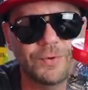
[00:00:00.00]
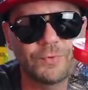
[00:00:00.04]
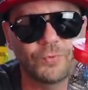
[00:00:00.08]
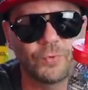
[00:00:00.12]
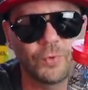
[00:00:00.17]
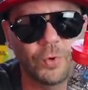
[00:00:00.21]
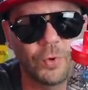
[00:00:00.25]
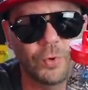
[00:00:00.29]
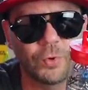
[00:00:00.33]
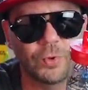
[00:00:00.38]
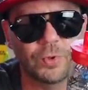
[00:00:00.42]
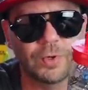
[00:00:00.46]

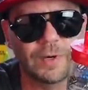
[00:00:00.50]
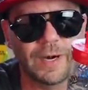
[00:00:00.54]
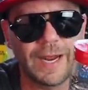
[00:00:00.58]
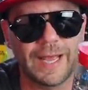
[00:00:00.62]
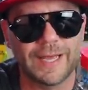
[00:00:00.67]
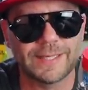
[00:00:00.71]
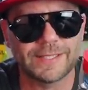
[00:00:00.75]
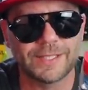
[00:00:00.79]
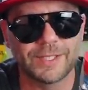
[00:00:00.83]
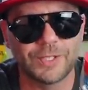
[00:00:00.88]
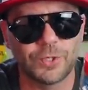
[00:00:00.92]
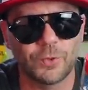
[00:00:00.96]
roller
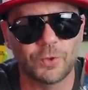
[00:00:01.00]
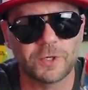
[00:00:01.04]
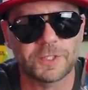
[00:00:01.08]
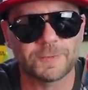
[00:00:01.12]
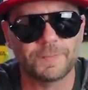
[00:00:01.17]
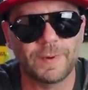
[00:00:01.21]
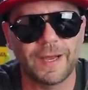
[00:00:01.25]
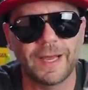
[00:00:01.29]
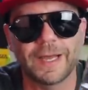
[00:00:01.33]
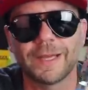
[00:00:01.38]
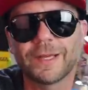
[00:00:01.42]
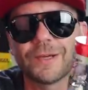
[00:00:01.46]
as
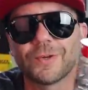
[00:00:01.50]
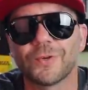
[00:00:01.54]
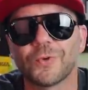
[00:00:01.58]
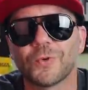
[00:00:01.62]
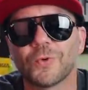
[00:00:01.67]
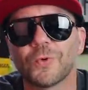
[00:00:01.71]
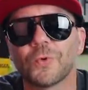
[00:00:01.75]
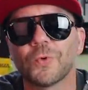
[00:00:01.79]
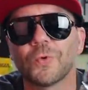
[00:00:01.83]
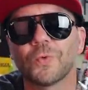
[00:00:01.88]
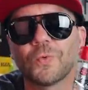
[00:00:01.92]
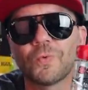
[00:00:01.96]
endorsed by
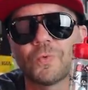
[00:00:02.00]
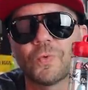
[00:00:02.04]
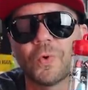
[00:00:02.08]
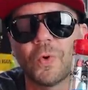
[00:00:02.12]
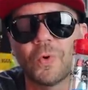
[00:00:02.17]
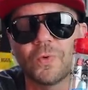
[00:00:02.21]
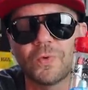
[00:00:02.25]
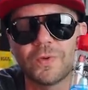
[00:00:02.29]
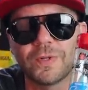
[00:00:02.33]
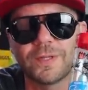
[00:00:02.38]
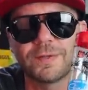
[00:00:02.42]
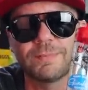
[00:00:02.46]

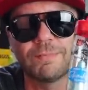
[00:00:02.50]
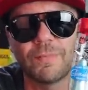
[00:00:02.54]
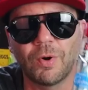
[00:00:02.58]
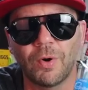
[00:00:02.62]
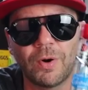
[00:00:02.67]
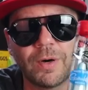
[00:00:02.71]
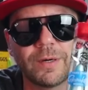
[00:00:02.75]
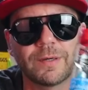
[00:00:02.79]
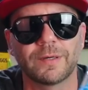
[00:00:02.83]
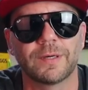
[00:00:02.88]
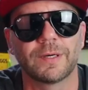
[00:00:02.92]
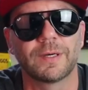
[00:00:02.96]
Roland
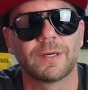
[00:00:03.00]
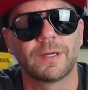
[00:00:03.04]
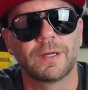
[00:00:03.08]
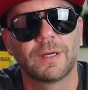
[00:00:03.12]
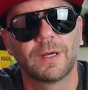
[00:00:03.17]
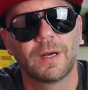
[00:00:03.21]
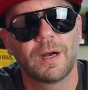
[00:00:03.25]
Martin.